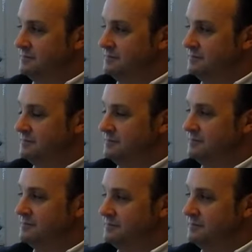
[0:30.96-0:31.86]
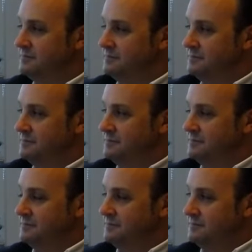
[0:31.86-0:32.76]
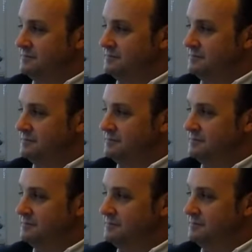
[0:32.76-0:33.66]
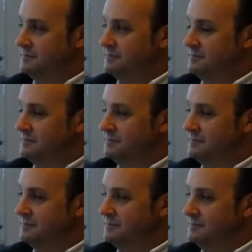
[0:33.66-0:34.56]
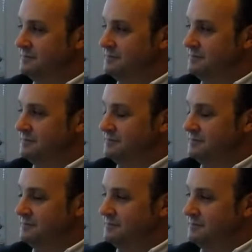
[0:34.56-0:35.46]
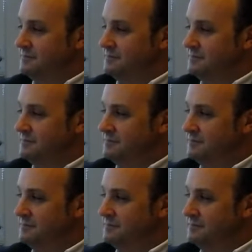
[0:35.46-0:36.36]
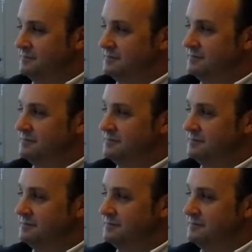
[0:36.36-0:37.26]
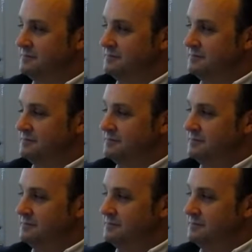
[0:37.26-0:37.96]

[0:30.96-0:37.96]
This person isn't speaking.